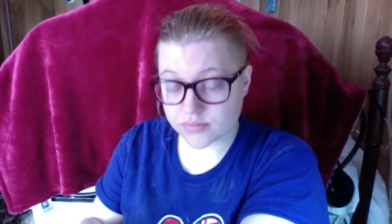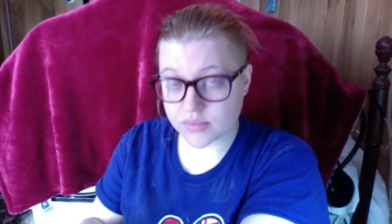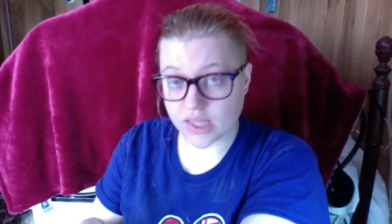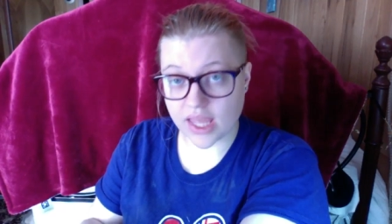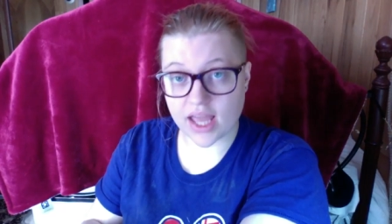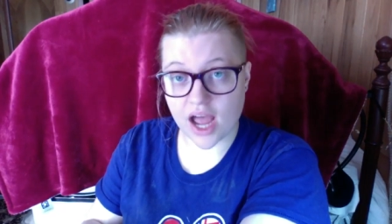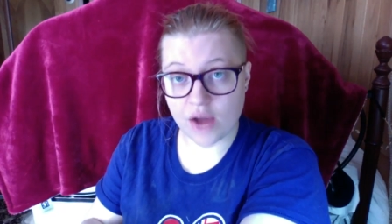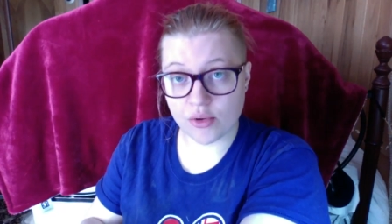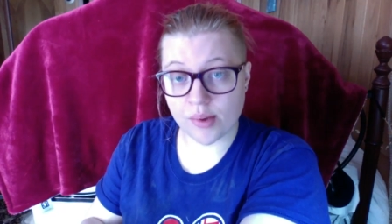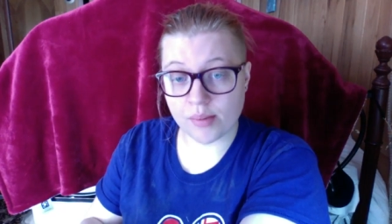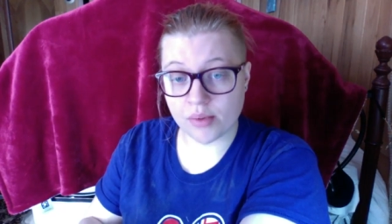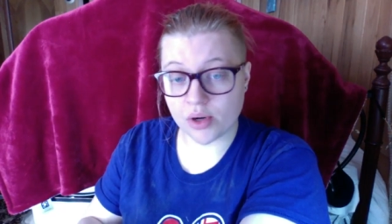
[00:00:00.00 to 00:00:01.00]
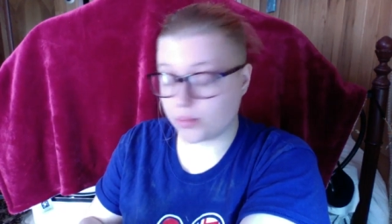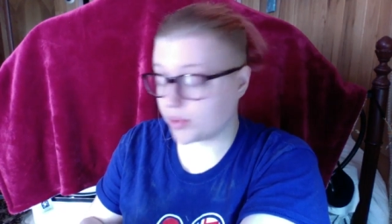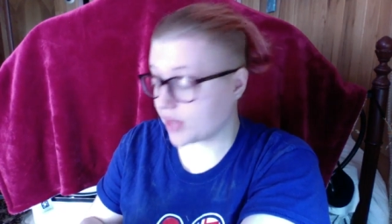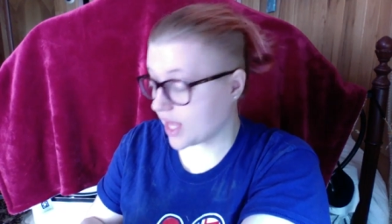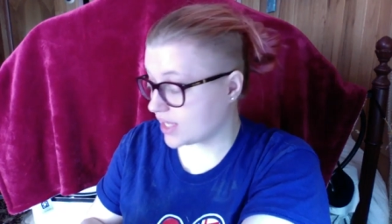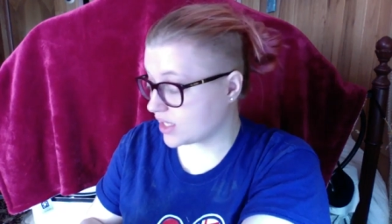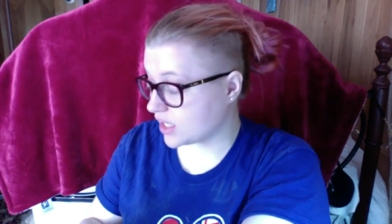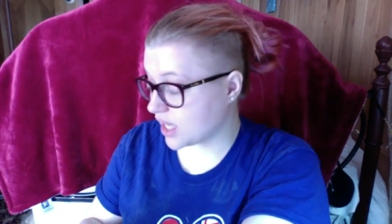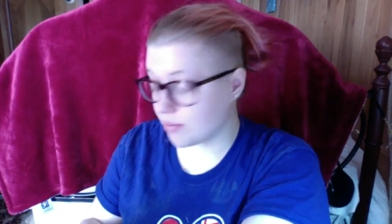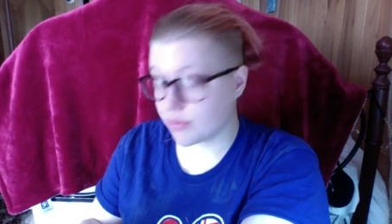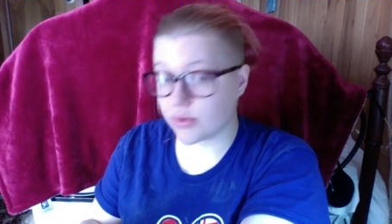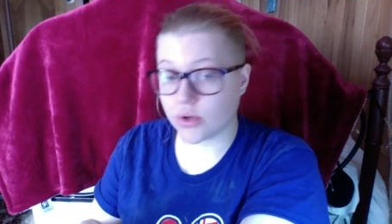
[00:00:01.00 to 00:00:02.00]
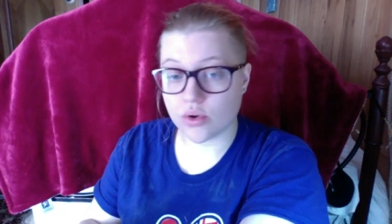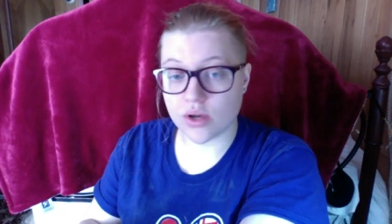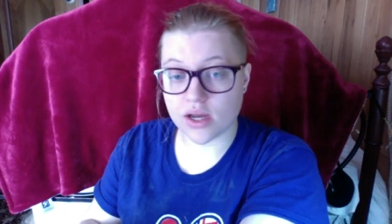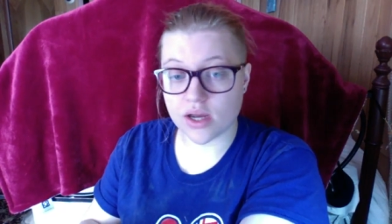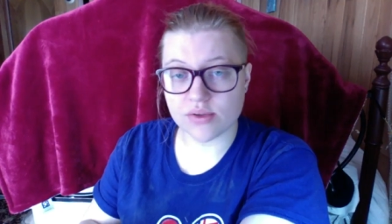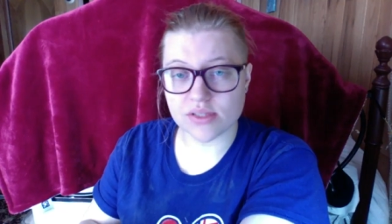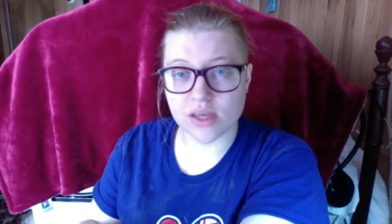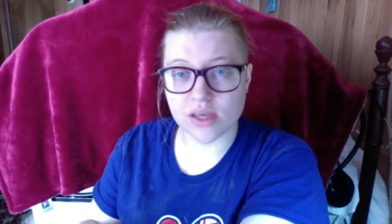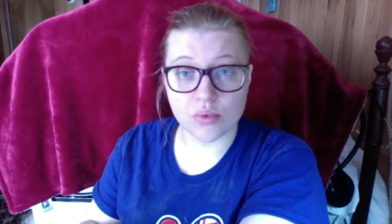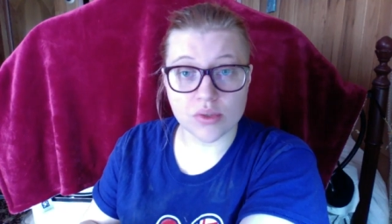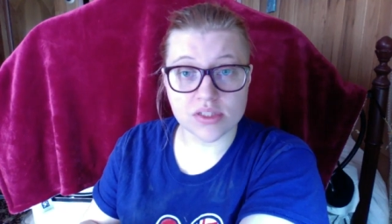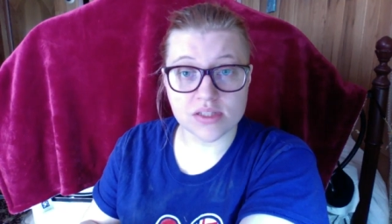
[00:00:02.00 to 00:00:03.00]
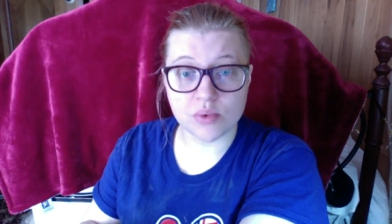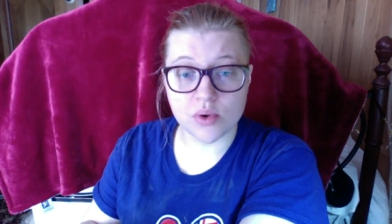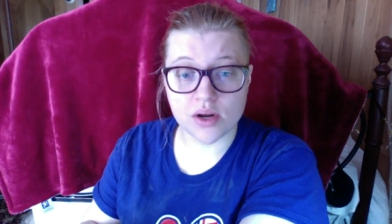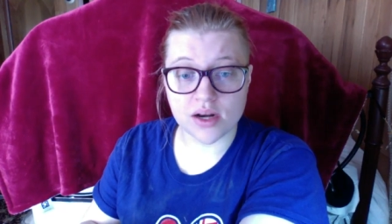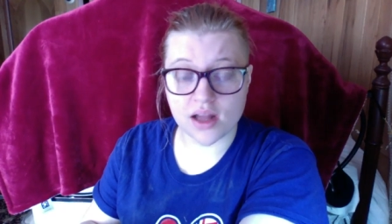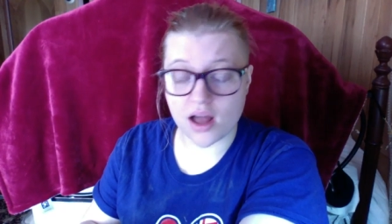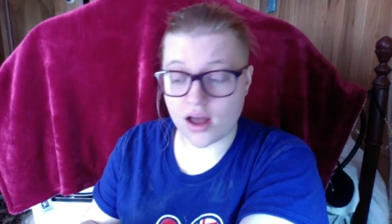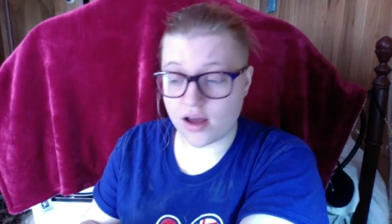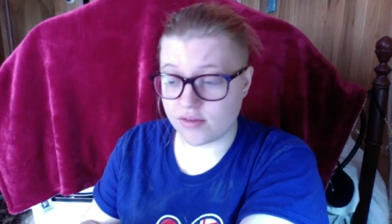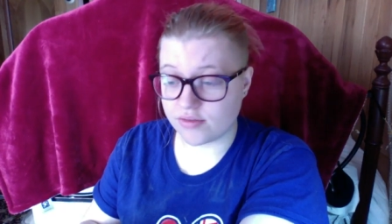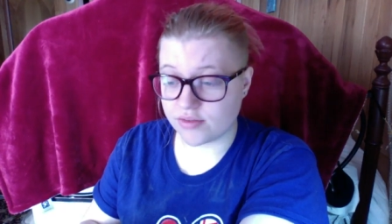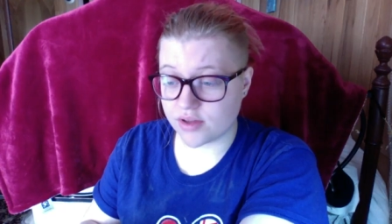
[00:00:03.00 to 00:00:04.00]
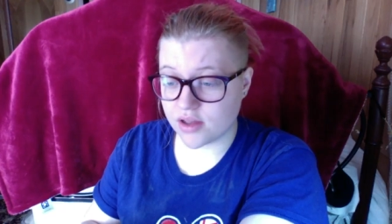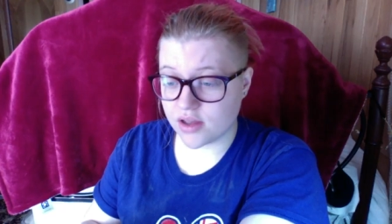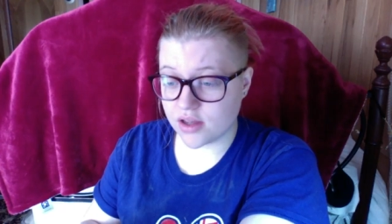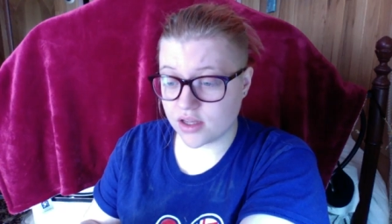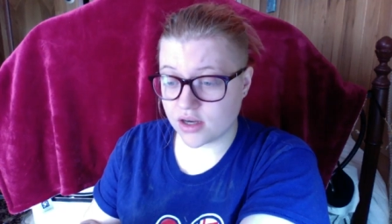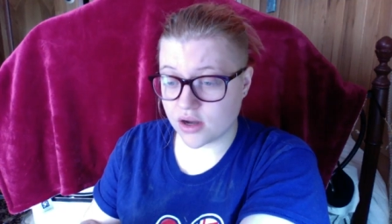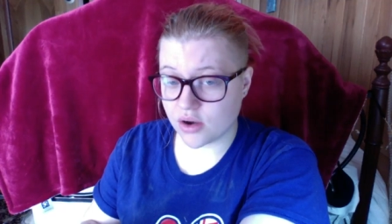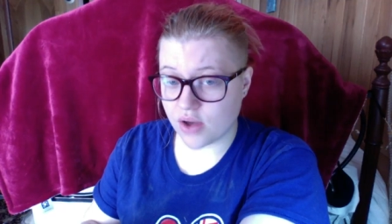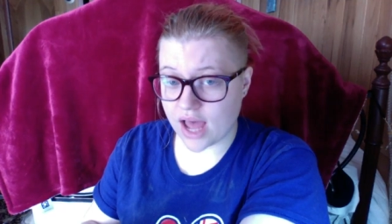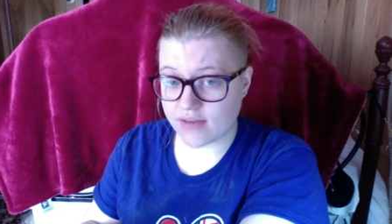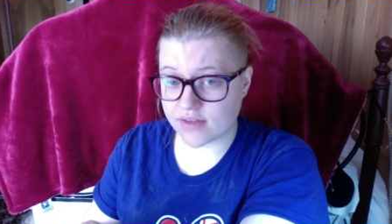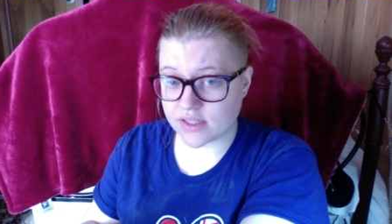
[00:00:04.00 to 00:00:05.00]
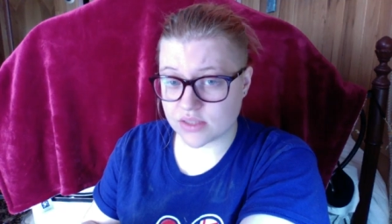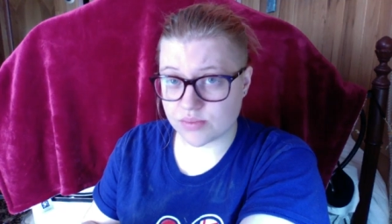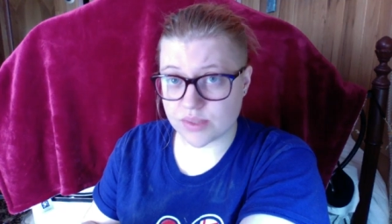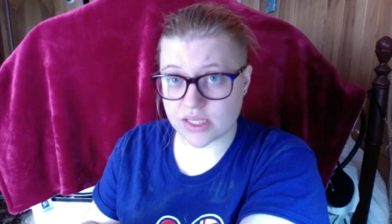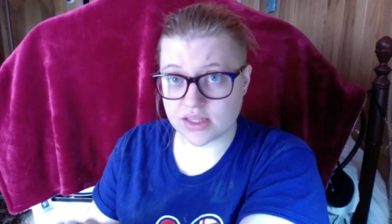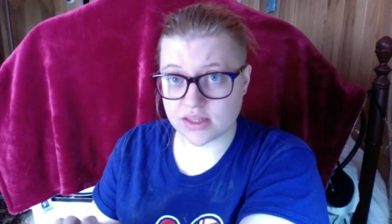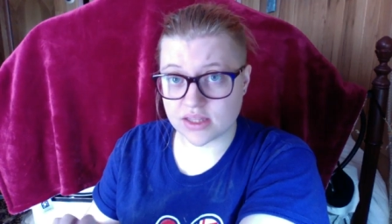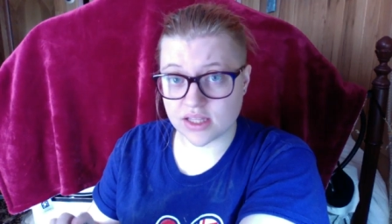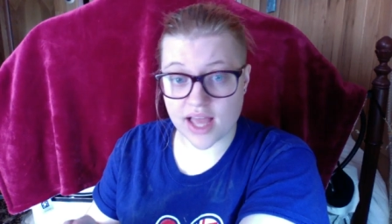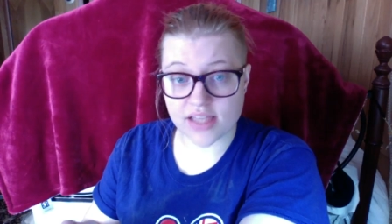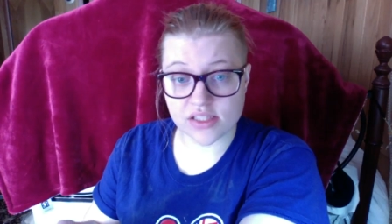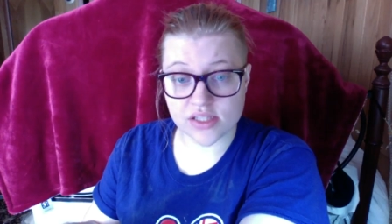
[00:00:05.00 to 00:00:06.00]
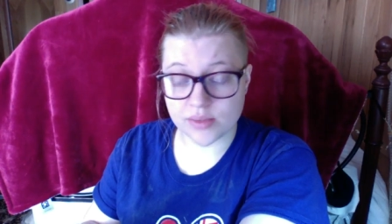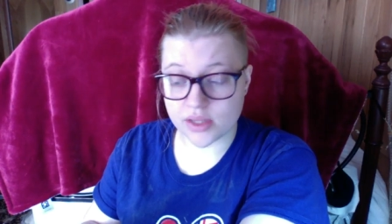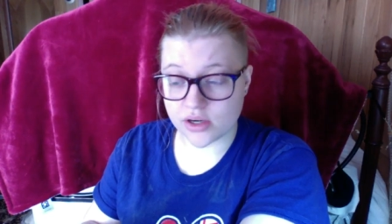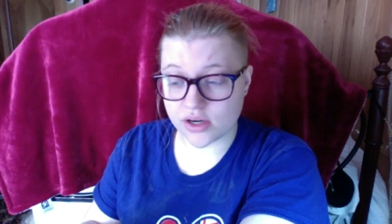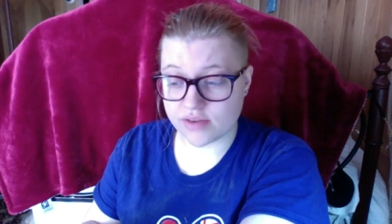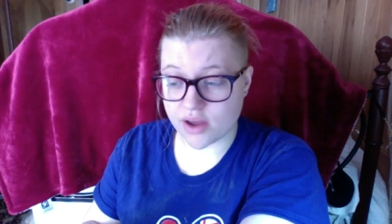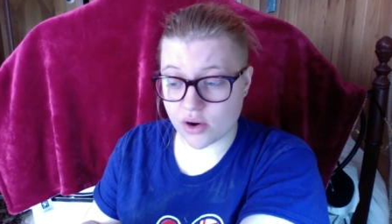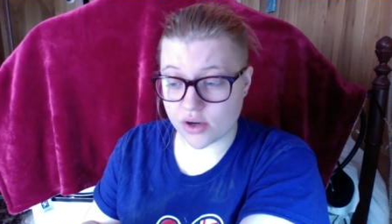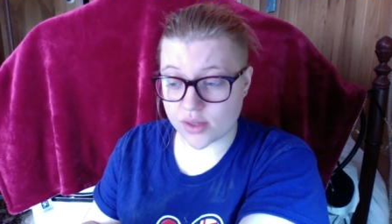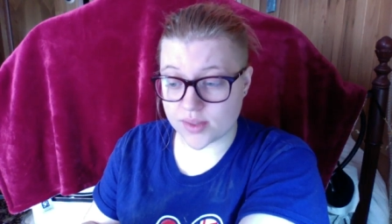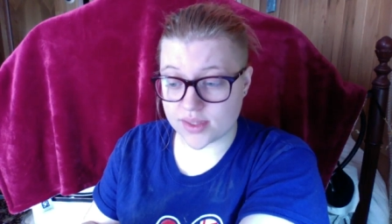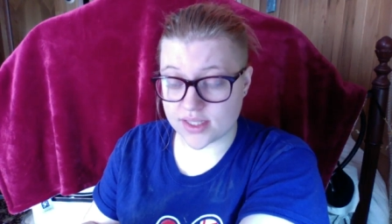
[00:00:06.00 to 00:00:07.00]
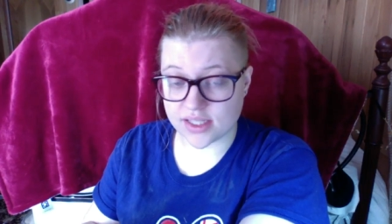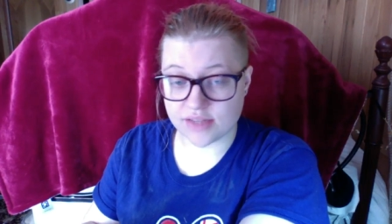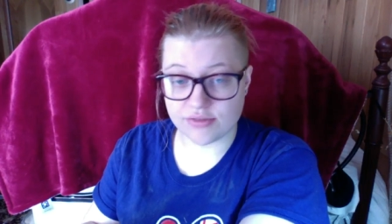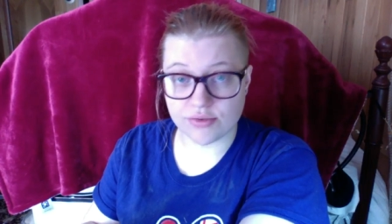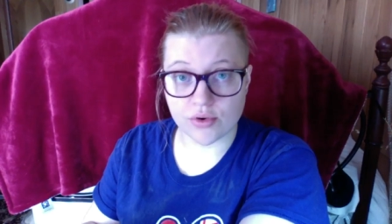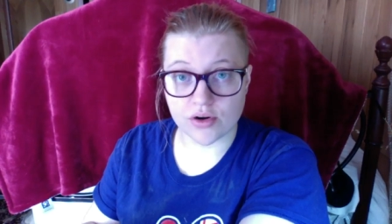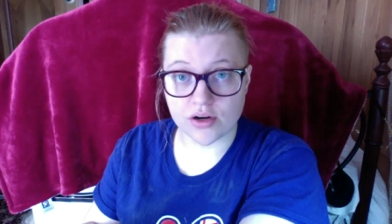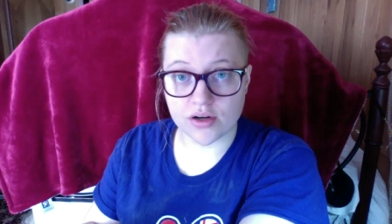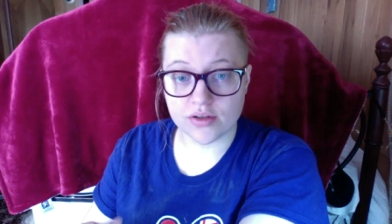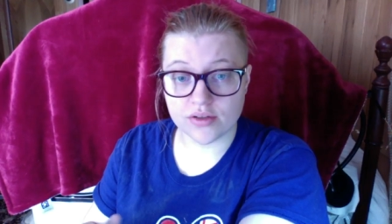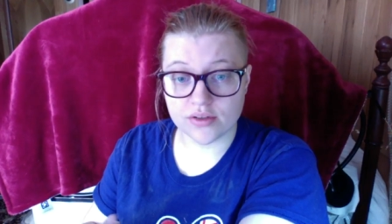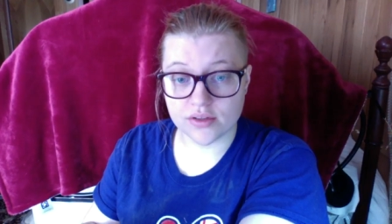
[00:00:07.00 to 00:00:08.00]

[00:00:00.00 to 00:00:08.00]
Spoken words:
Like, I remember playing the game through, and I was like, well, what's the point of, you know, having to beat the last gym leader if I already beat the Elite Four?